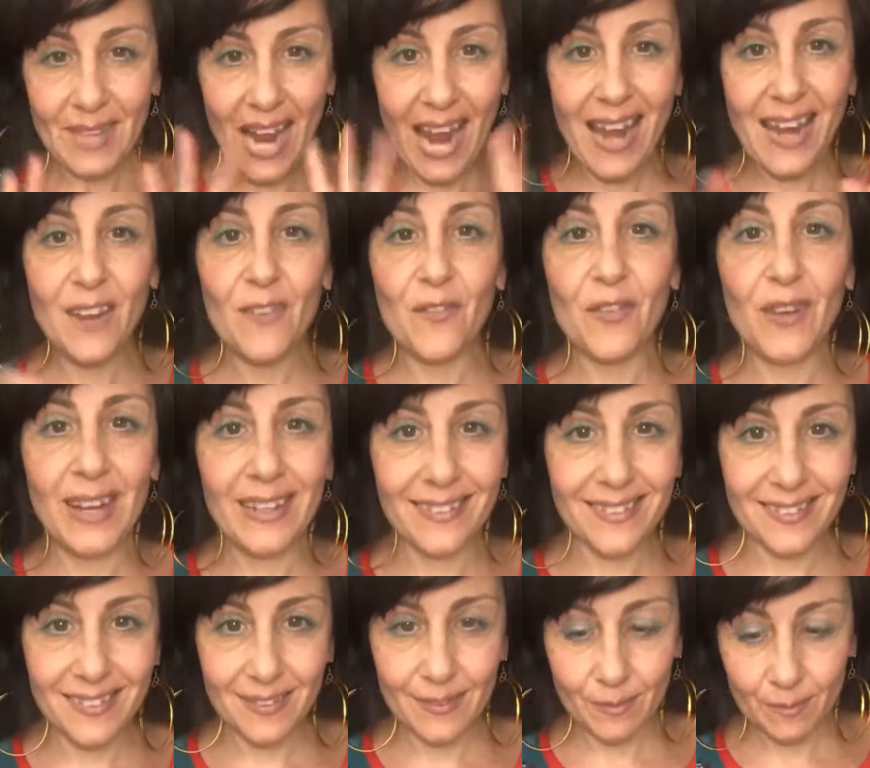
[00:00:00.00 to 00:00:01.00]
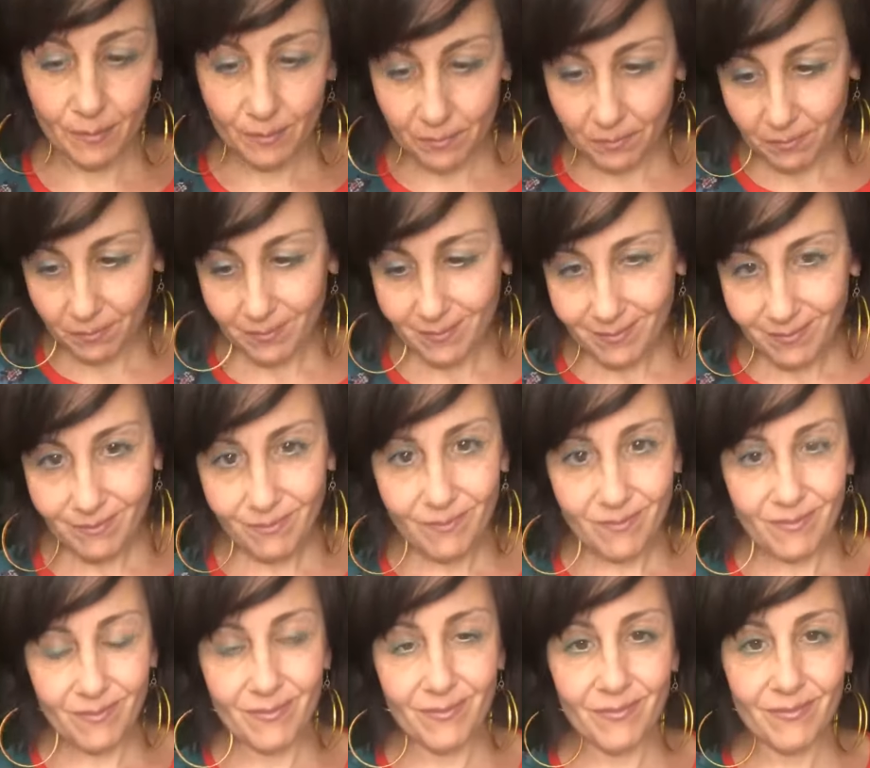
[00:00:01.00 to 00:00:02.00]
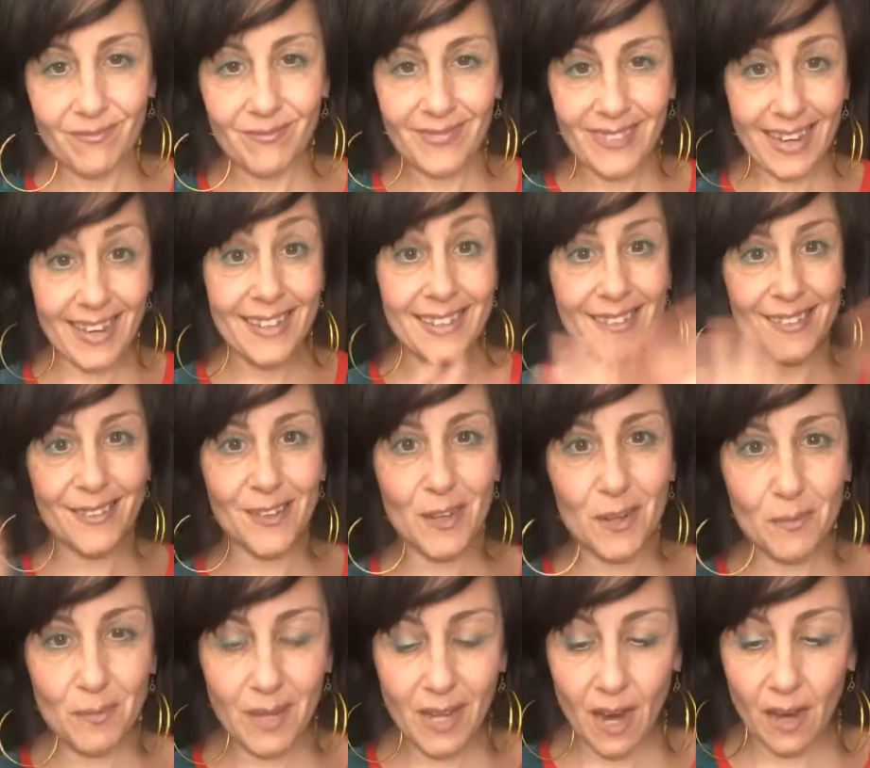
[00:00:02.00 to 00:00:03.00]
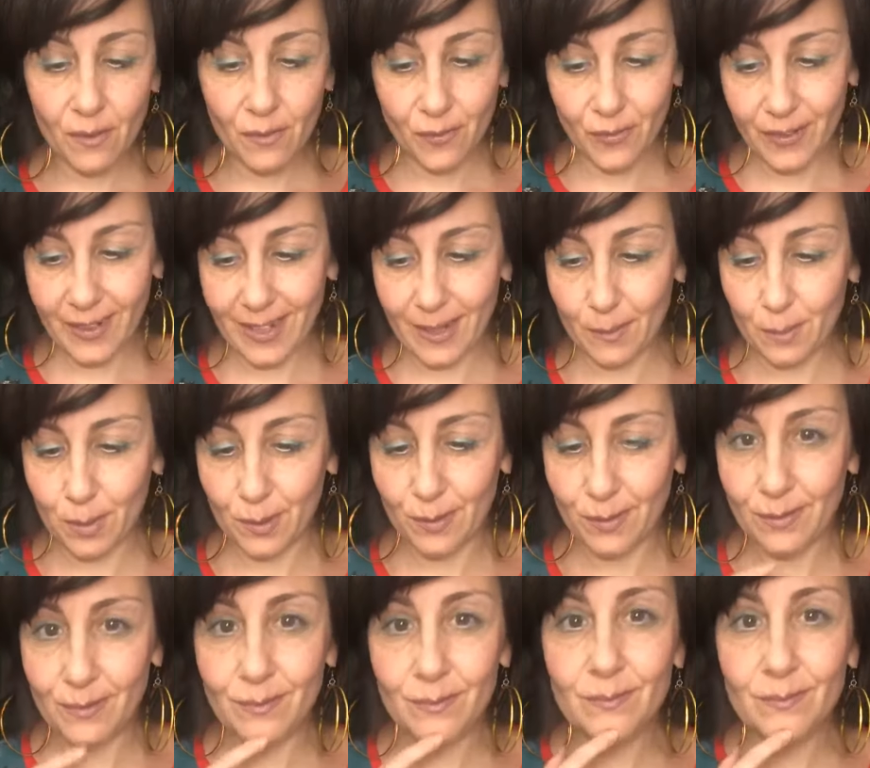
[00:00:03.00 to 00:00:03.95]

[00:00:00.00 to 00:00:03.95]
event, and it's going to be unforgettable.